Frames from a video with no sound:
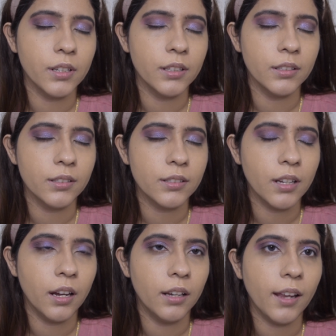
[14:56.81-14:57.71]
is
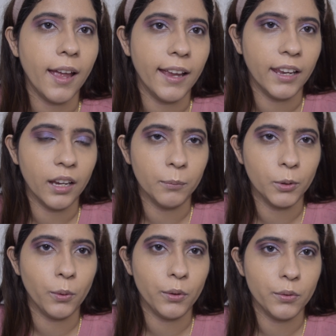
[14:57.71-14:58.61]
done, I am
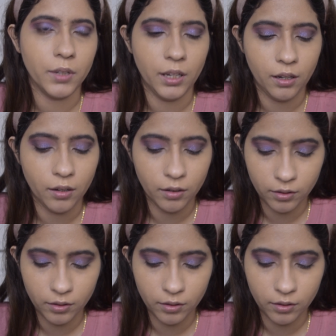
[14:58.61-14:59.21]
going to take